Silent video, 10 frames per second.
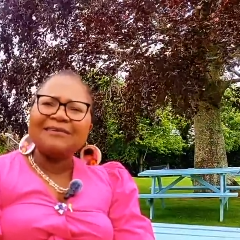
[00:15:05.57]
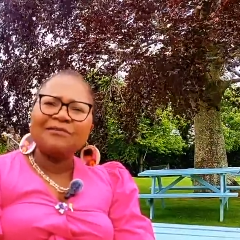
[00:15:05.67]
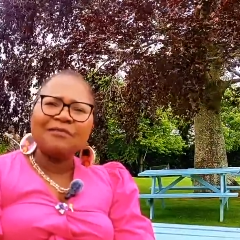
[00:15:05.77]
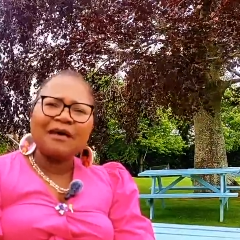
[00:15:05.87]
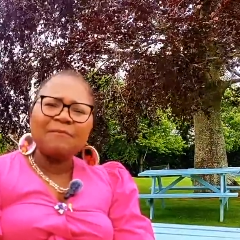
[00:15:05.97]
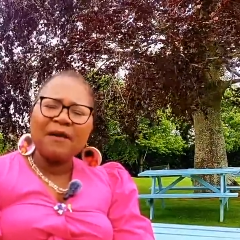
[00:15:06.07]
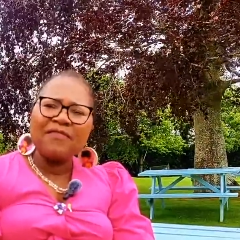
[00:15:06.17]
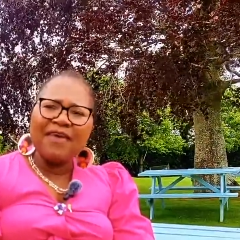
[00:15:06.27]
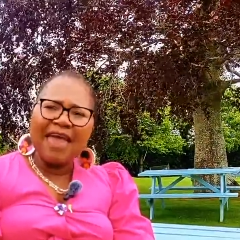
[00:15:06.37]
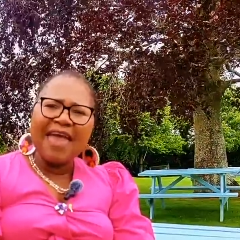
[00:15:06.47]
so that by
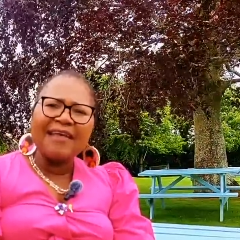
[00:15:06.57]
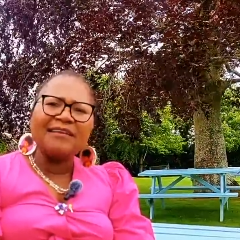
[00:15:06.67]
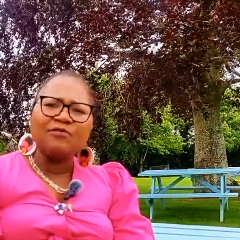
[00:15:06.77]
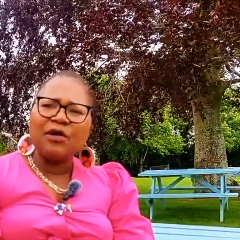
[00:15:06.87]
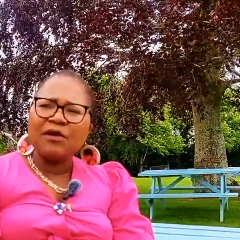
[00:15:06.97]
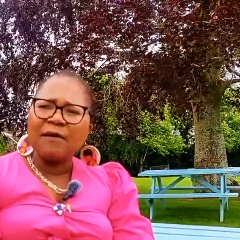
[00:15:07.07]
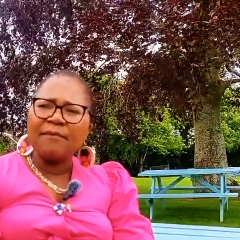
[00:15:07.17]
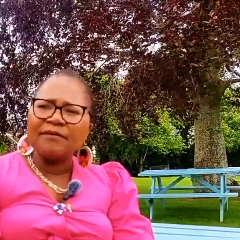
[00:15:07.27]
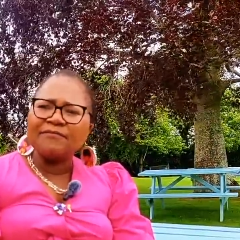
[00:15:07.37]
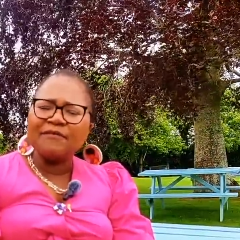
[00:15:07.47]
the end, when you're
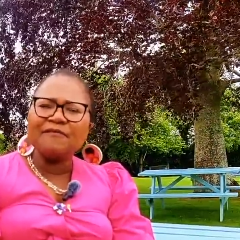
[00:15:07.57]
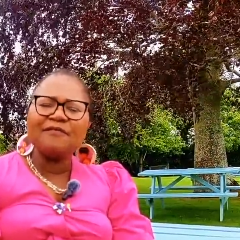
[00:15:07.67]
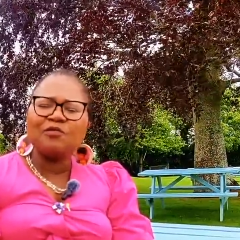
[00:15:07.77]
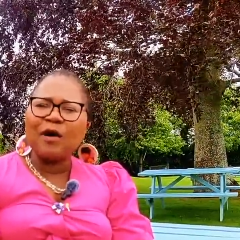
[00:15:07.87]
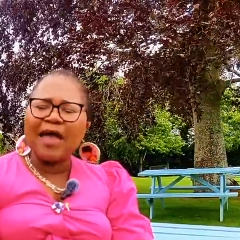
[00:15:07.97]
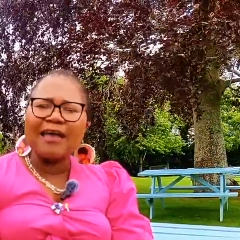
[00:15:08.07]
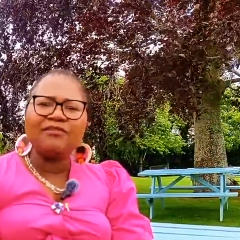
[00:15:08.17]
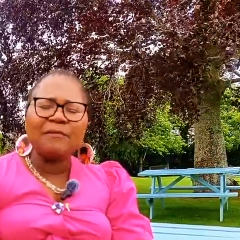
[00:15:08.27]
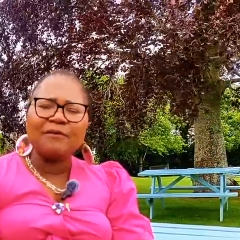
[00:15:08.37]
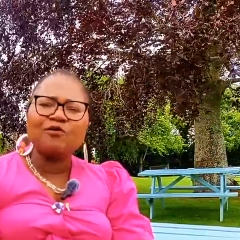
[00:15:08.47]
about 50s or age,
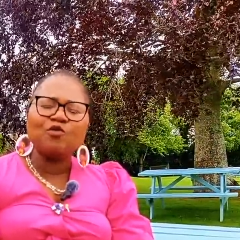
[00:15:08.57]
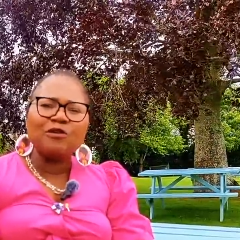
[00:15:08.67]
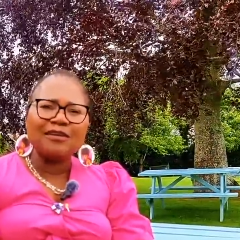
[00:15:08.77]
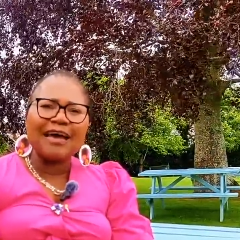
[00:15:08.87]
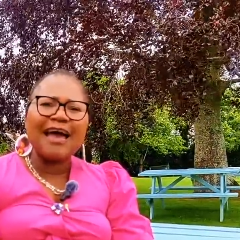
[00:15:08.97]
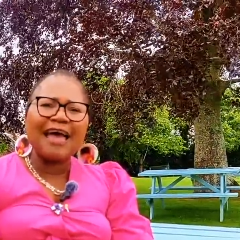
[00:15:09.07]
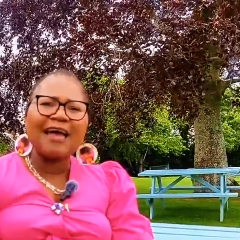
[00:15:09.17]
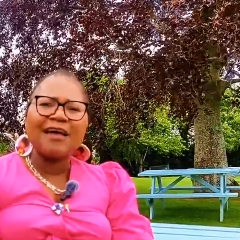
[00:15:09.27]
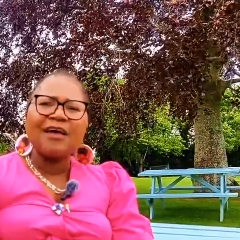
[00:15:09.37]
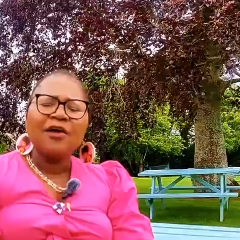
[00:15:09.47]
you're about to retire,
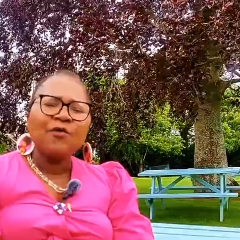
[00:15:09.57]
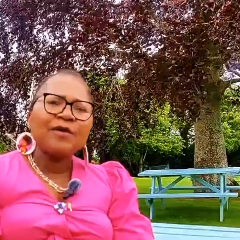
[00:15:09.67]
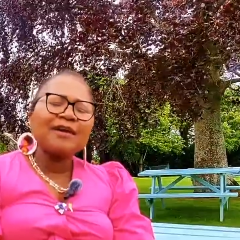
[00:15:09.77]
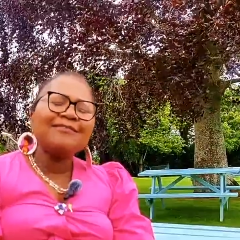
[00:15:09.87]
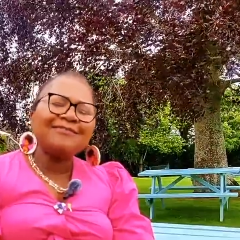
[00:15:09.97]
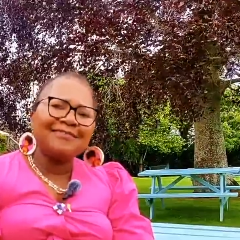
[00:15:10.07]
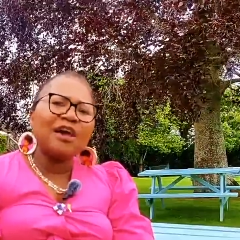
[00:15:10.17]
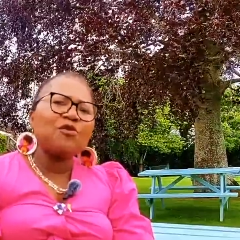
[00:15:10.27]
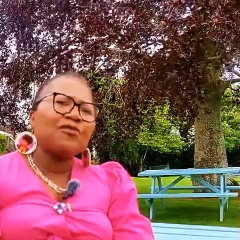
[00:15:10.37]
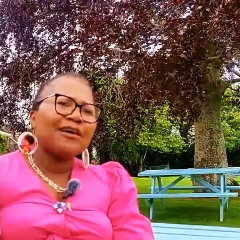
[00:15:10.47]
you can
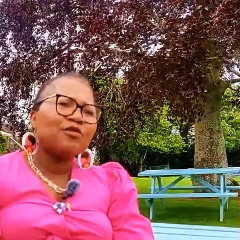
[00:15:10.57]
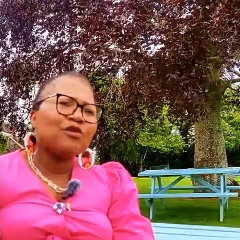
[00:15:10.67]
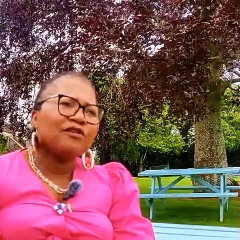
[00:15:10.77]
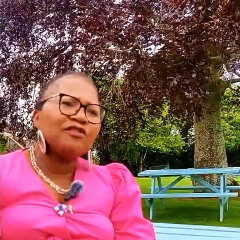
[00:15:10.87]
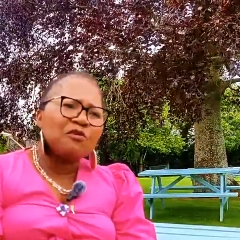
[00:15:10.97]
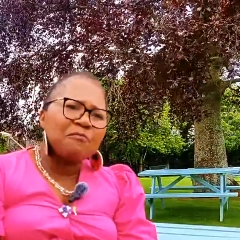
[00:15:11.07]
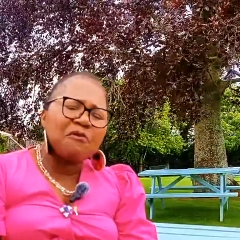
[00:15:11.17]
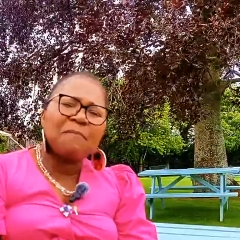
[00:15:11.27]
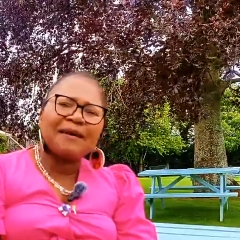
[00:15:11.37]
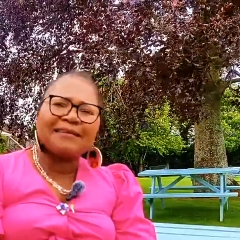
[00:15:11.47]
sell that original
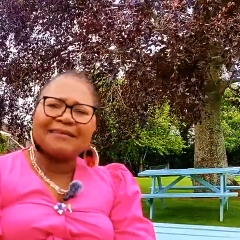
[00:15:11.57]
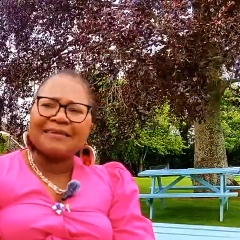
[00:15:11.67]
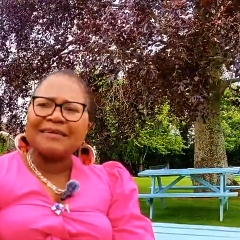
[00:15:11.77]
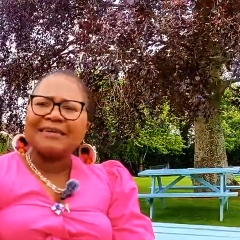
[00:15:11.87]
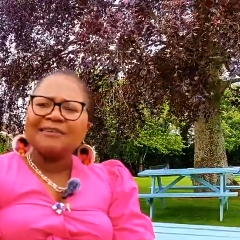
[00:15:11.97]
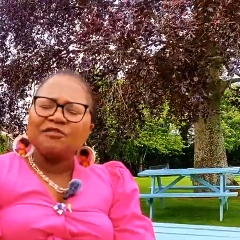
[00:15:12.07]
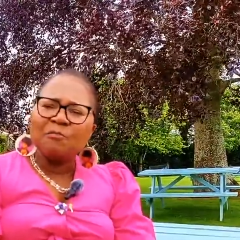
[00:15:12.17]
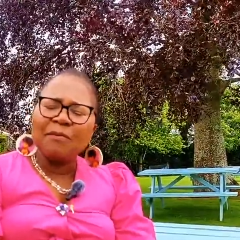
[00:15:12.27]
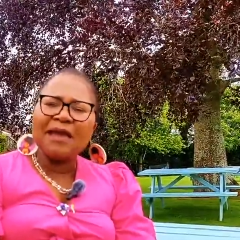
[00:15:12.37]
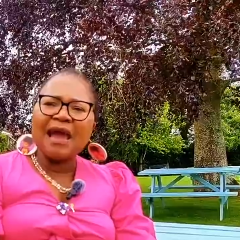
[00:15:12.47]
property to
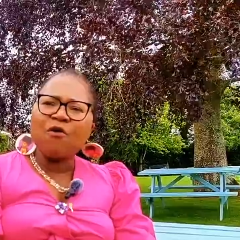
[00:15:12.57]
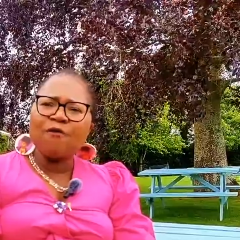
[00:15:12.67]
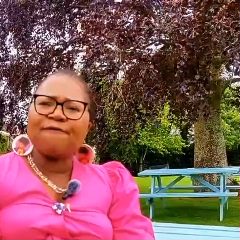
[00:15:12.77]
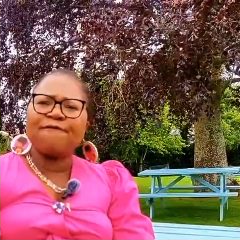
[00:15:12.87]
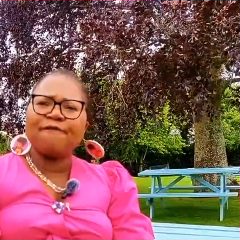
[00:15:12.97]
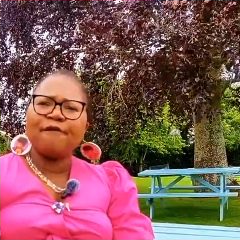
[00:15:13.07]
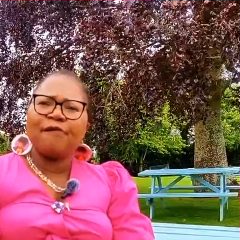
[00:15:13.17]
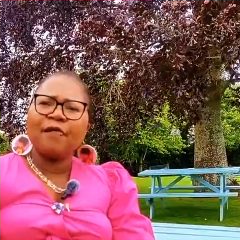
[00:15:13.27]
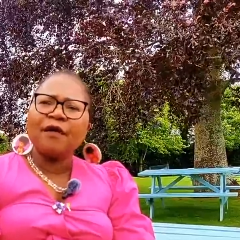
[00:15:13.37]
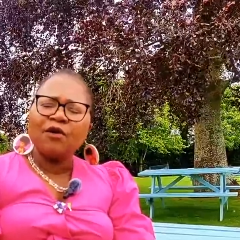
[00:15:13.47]
pay off
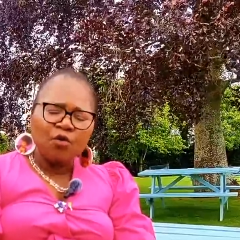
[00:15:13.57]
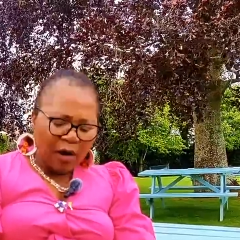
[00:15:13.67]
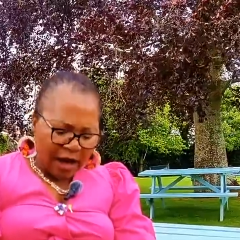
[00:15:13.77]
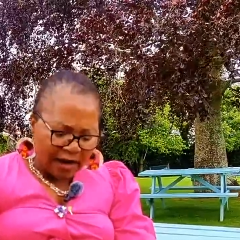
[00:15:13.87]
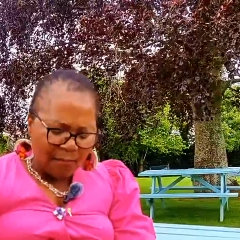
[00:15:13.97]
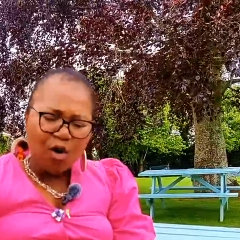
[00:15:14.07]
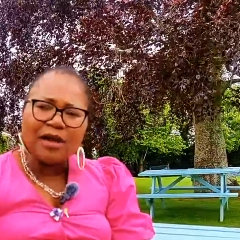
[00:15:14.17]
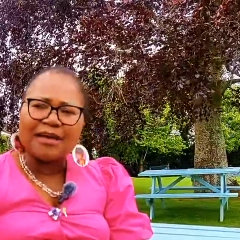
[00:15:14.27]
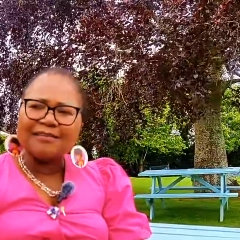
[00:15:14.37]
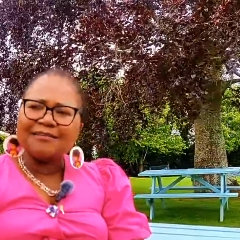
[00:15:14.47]
your current
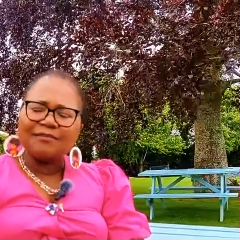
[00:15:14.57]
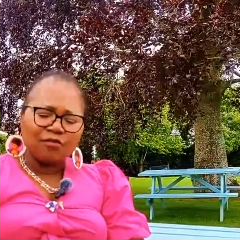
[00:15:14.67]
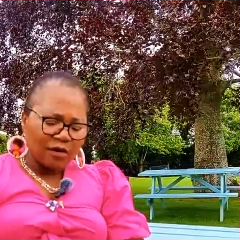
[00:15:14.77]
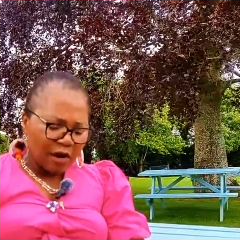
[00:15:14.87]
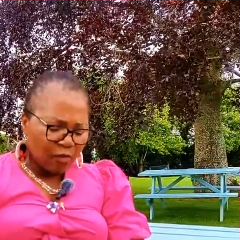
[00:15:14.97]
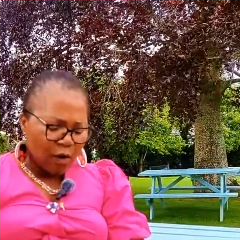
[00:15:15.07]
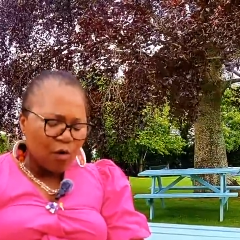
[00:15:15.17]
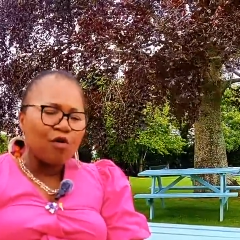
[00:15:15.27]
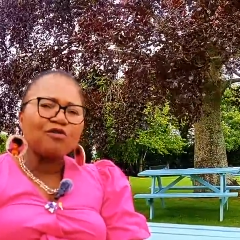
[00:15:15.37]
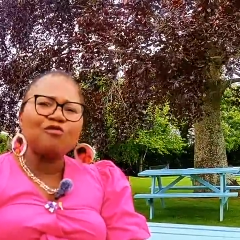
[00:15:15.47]
mortgage, so that when you
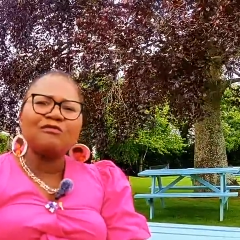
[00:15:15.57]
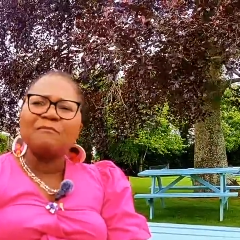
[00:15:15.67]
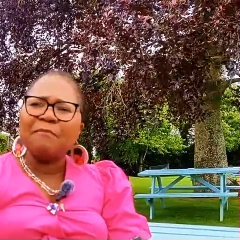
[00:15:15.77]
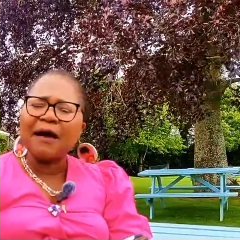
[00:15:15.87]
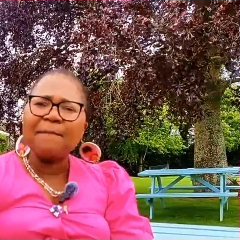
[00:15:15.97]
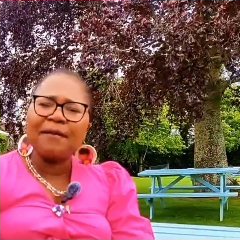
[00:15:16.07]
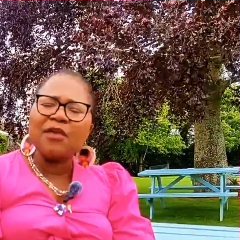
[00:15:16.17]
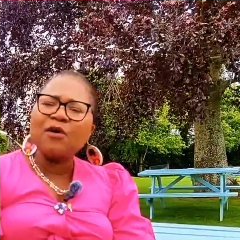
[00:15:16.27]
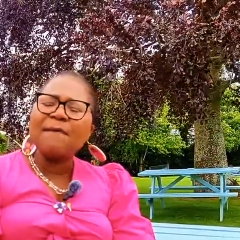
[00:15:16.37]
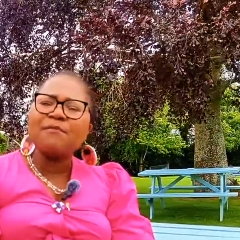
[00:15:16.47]
go to Zimbabwe,
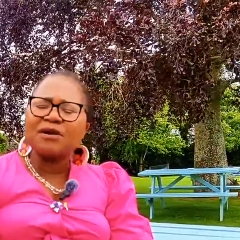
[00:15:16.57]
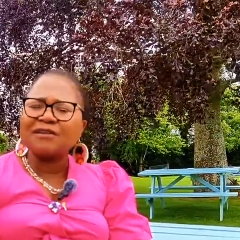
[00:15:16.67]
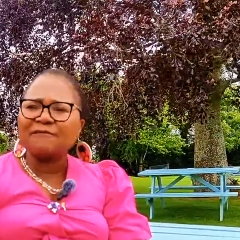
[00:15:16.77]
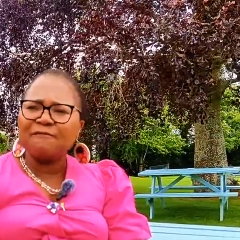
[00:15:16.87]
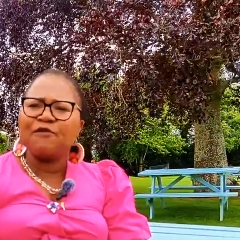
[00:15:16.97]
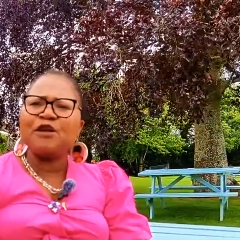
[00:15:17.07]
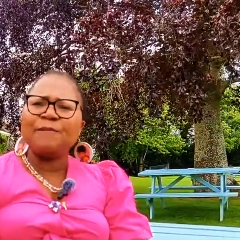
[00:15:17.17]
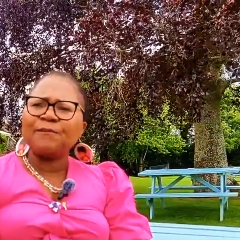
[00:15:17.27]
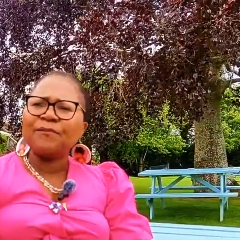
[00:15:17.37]
you are mortgage free